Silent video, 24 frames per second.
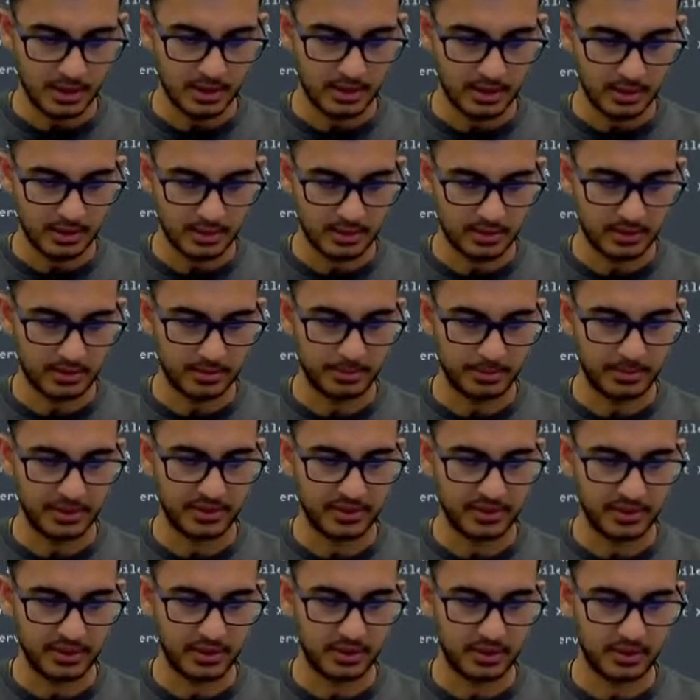this is
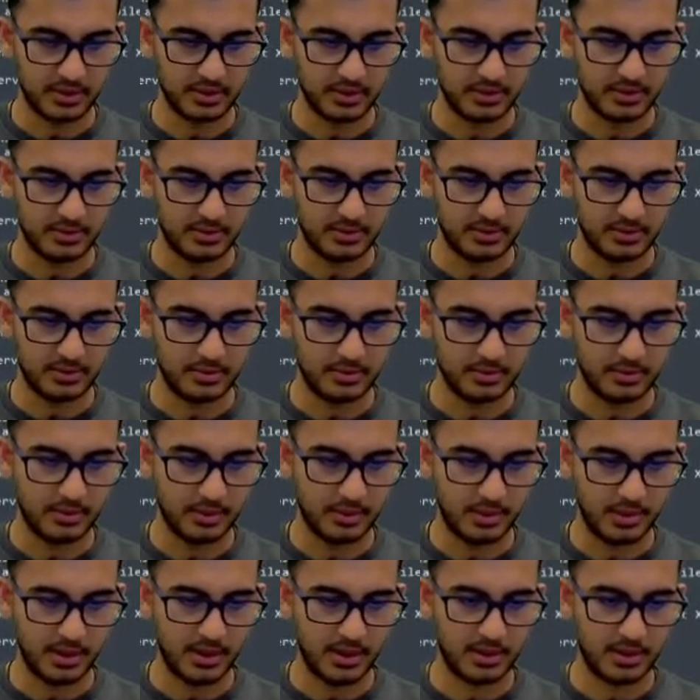missing
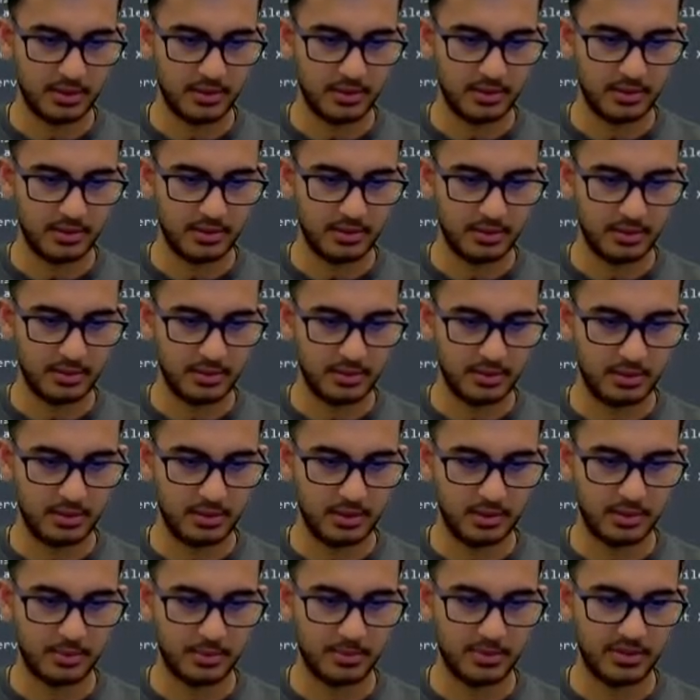that,
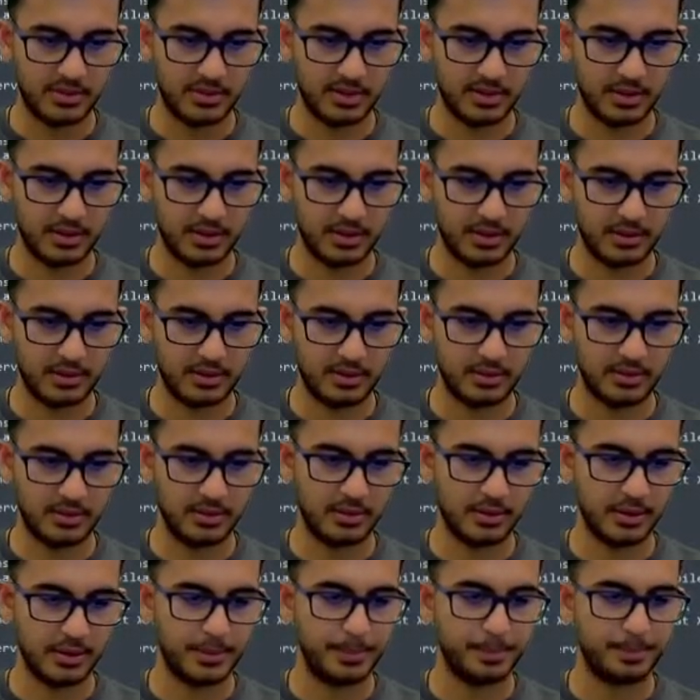you're missing this.
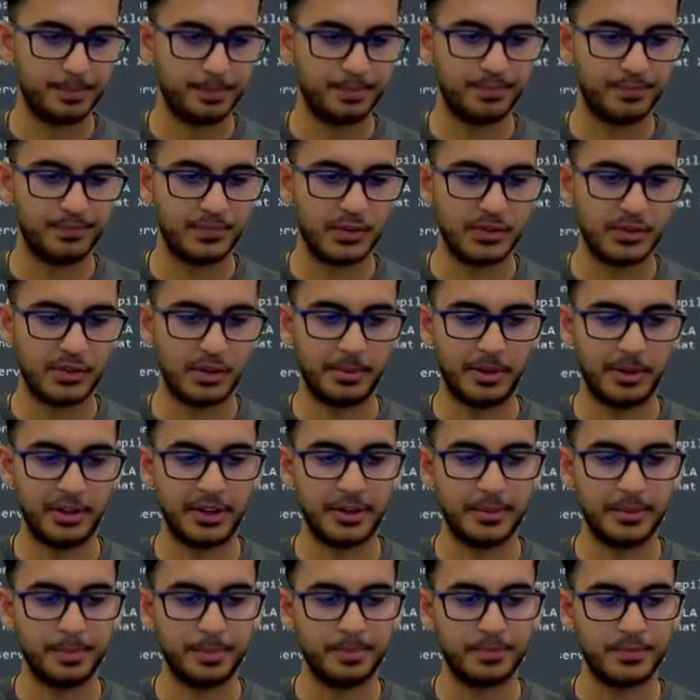Okay, sorry about
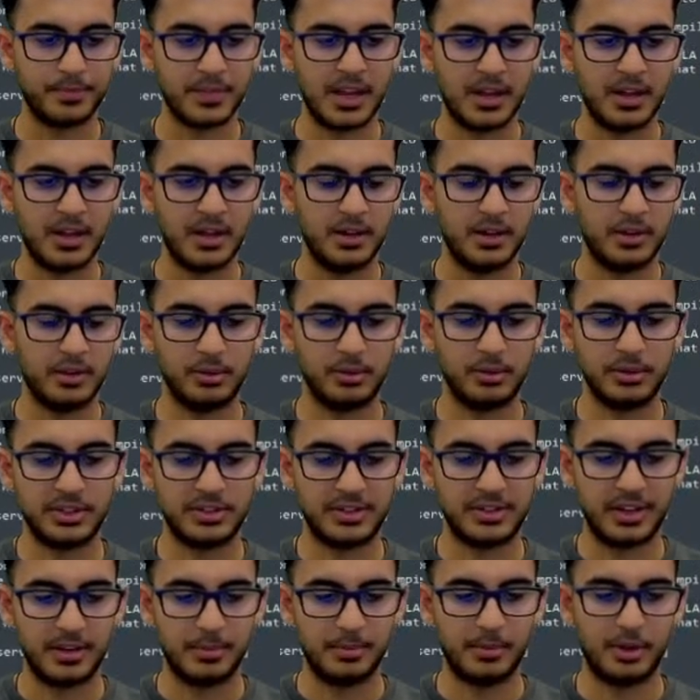that. So just
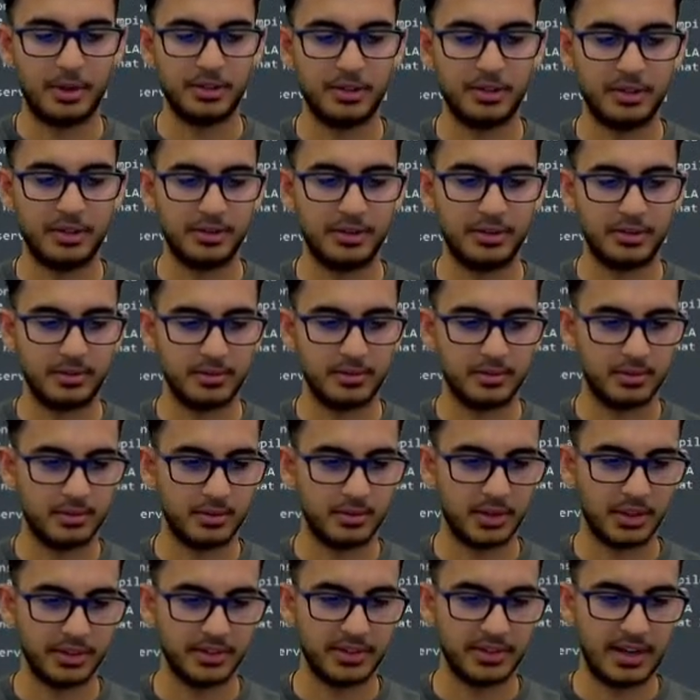add
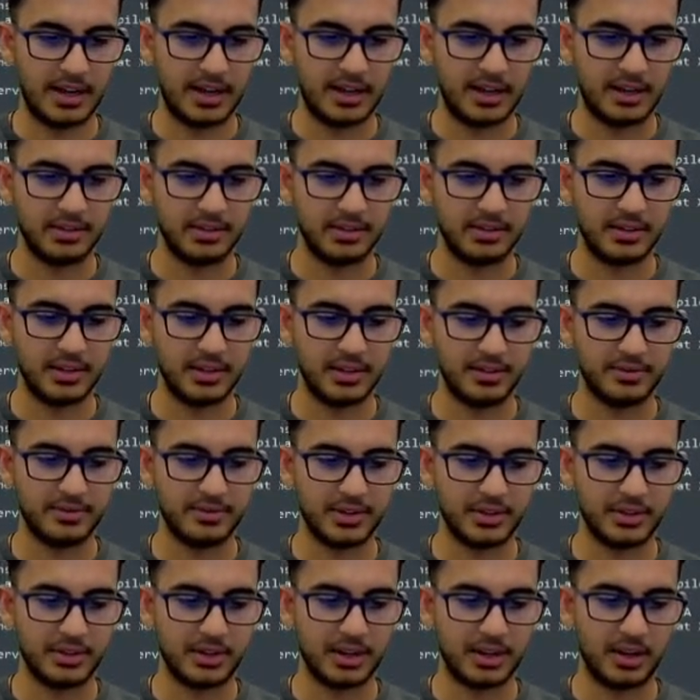model.add
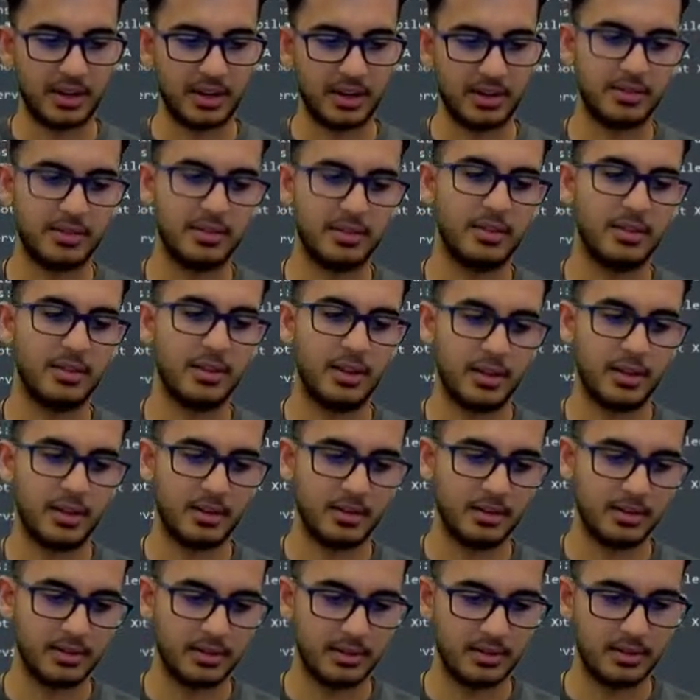
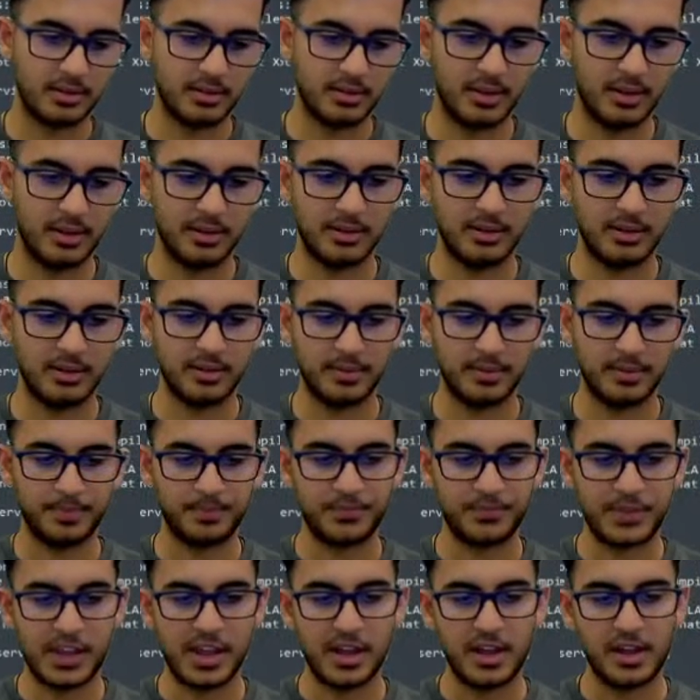tf.keras.layers.dense.
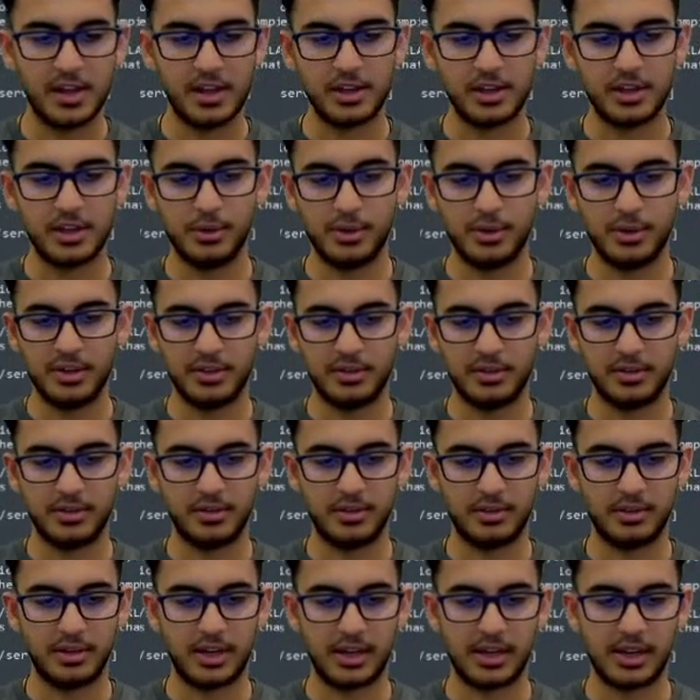
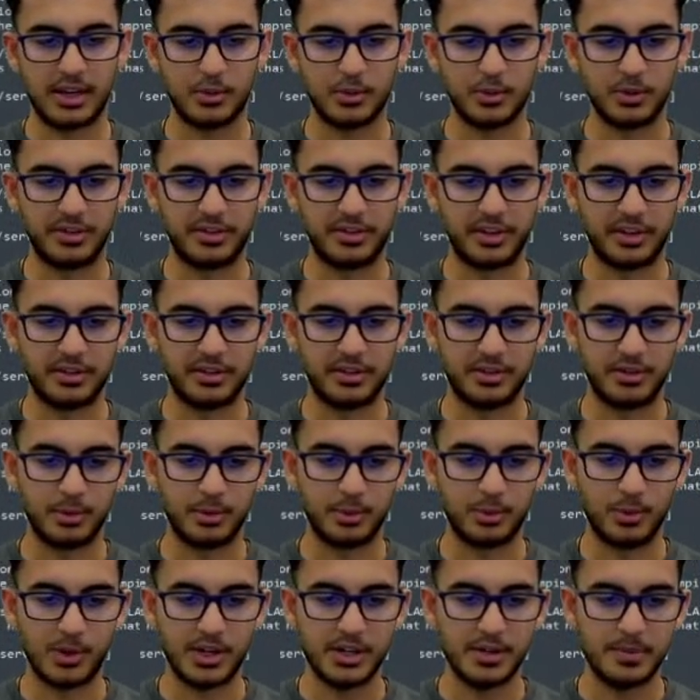Units, again, we'll set it to
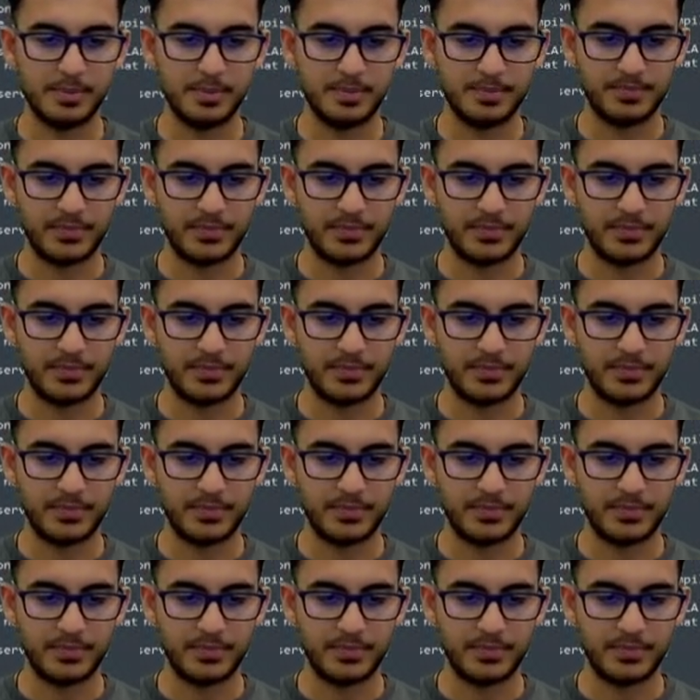1.